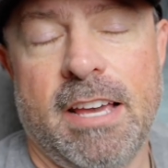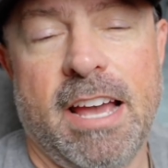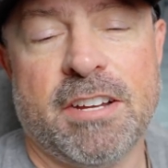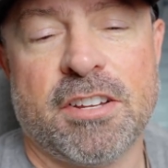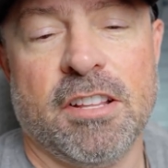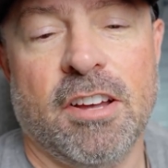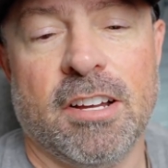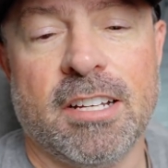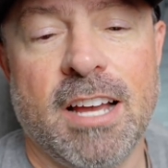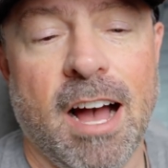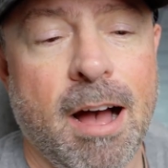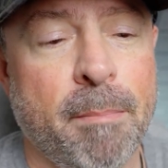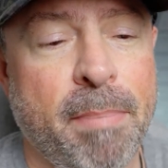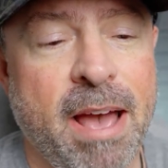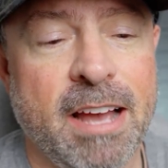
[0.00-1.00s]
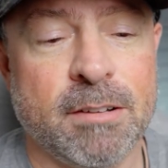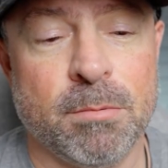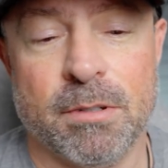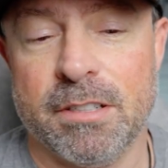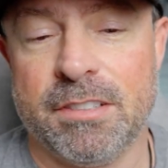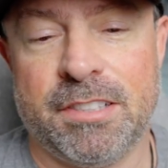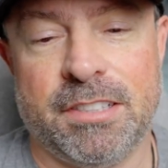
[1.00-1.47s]
Echelon Compact
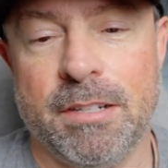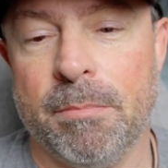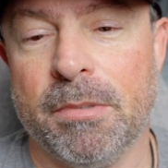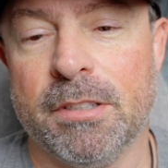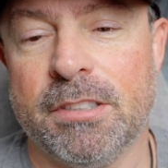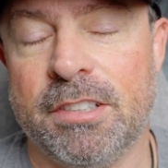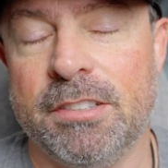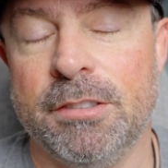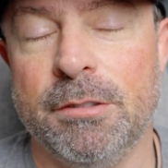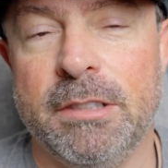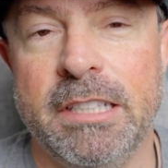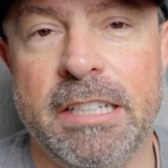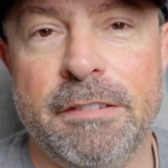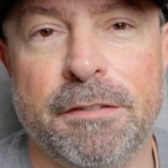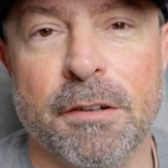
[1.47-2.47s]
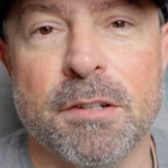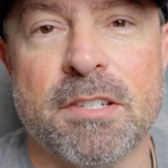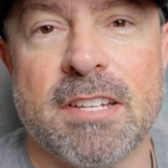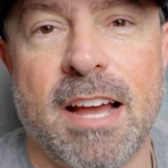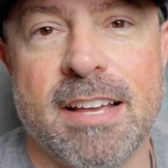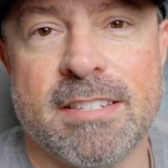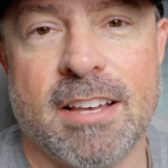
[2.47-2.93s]
were similar to the
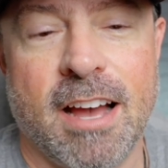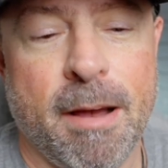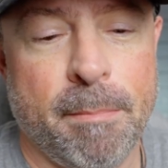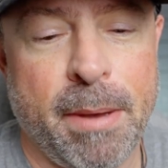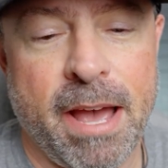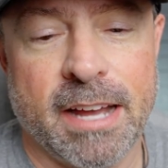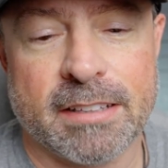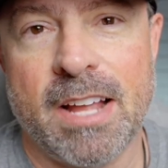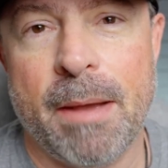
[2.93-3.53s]
full-size Compact.